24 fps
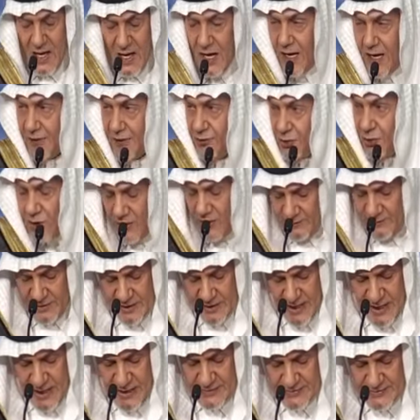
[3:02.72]
and
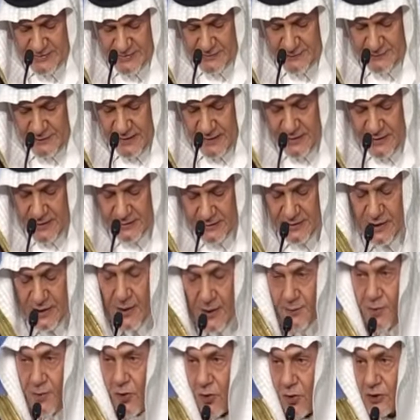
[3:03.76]
whoever else failed in
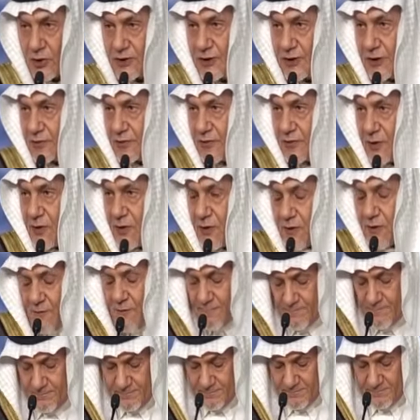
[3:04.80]
upholding the law.
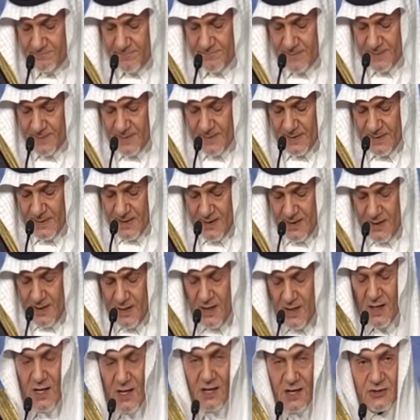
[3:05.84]

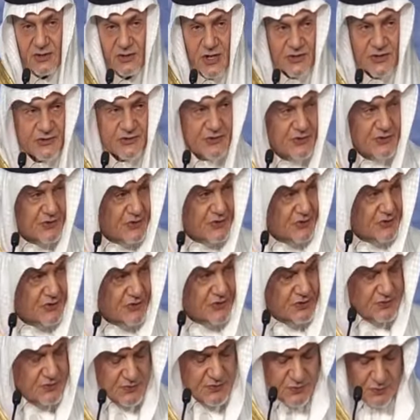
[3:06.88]

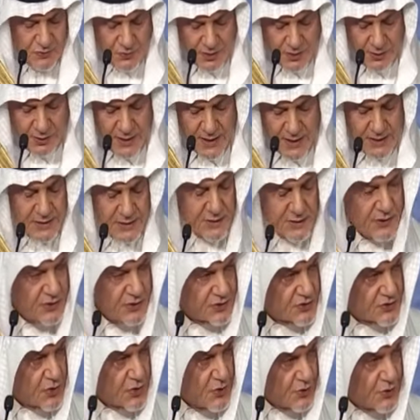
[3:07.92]
Justice will run
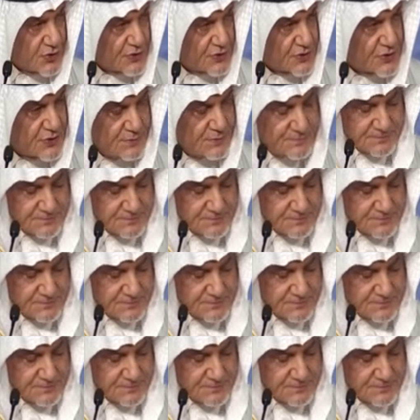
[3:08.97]
its course.